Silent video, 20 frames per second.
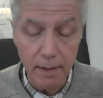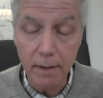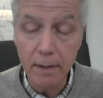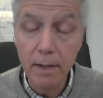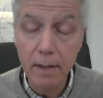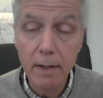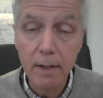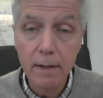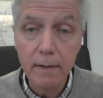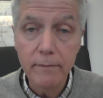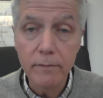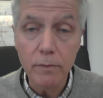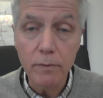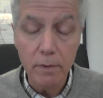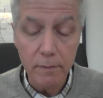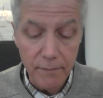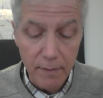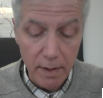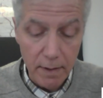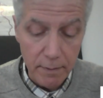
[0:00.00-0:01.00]
You
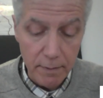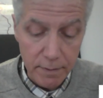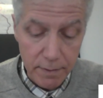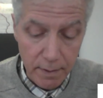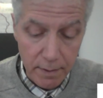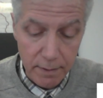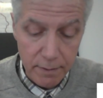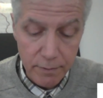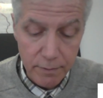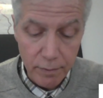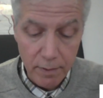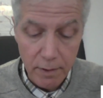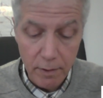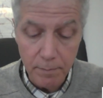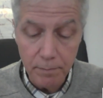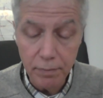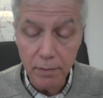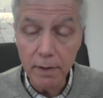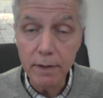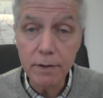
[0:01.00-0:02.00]
know, follow us on Twitter.
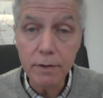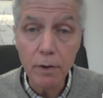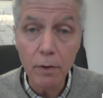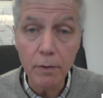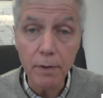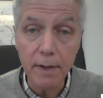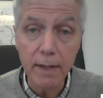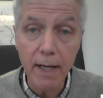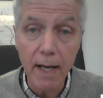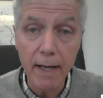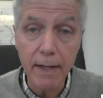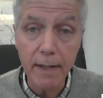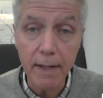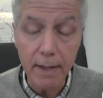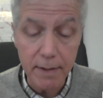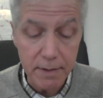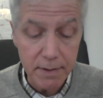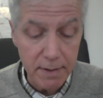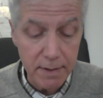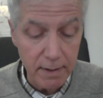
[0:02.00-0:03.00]
Please go to
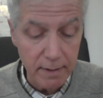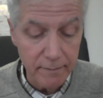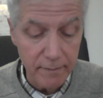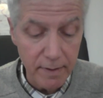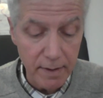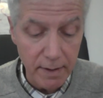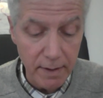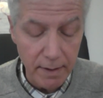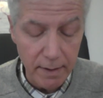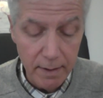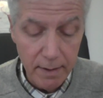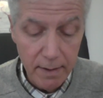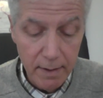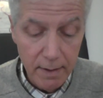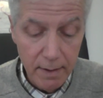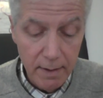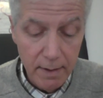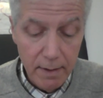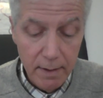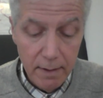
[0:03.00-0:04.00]
Catex TV.
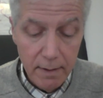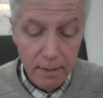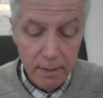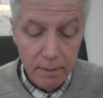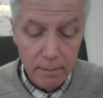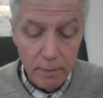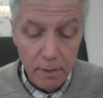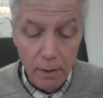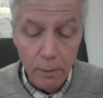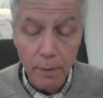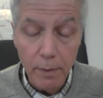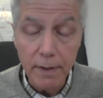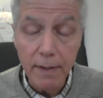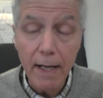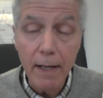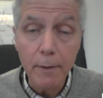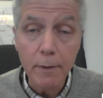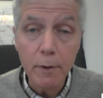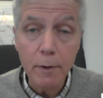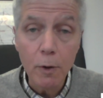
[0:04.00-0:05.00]
Well, we
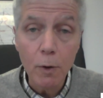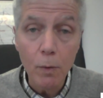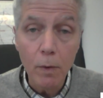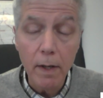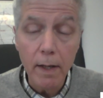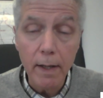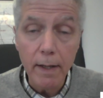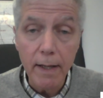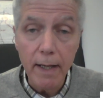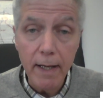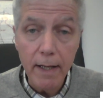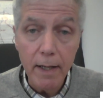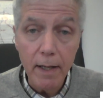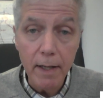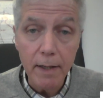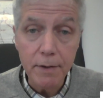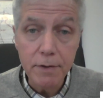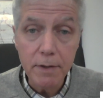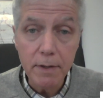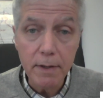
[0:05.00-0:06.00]
now know why
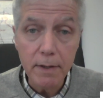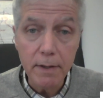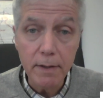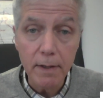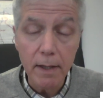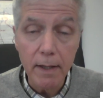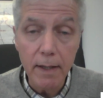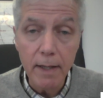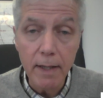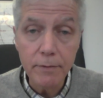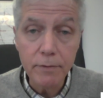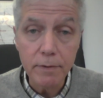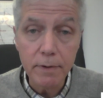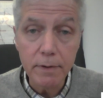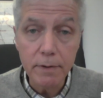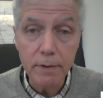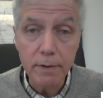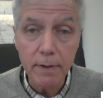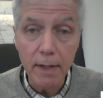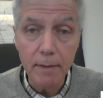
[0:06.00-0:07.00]
AIG uh, entered
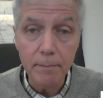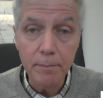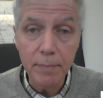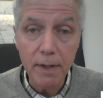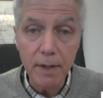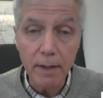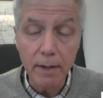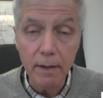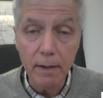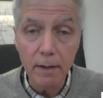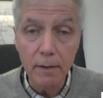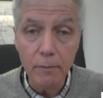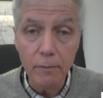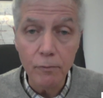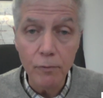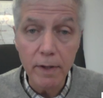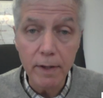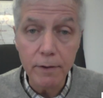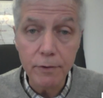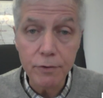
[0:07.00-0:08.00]
into that big uh,
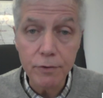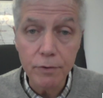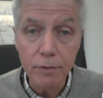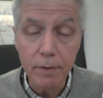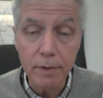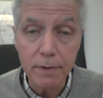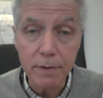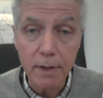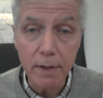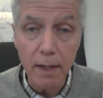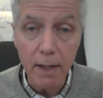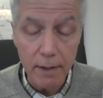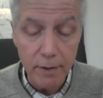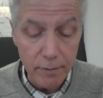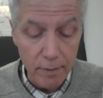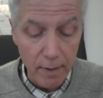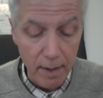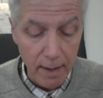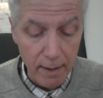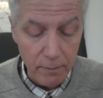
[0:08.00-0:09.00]
reinsurance
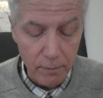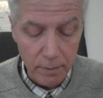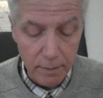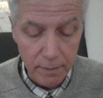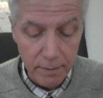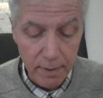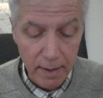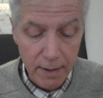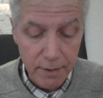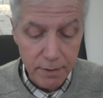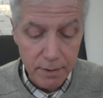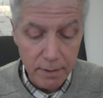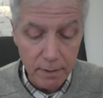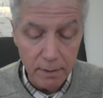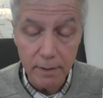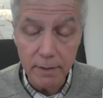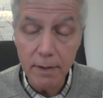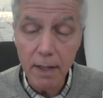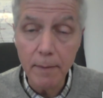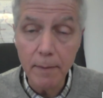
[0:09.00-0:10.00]
contract with National
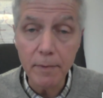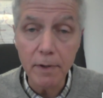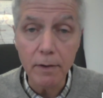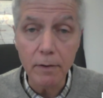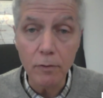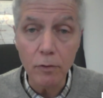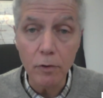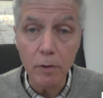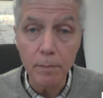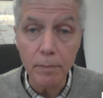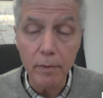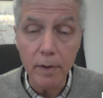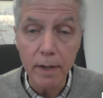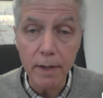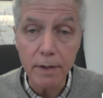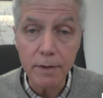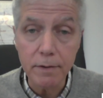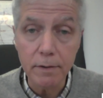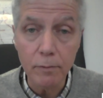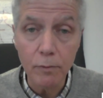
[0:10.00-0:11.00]
Indemnity
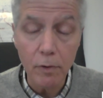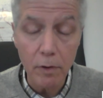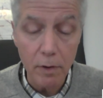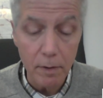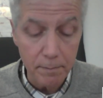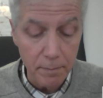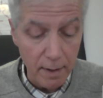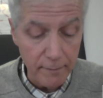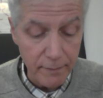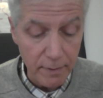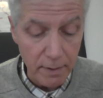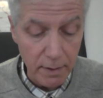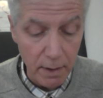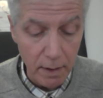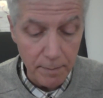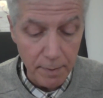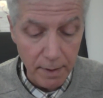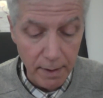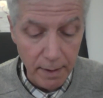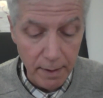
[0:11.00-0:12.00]
Corporation, a Warren Buffett
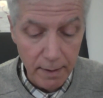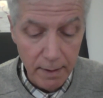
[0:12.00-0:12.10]
company.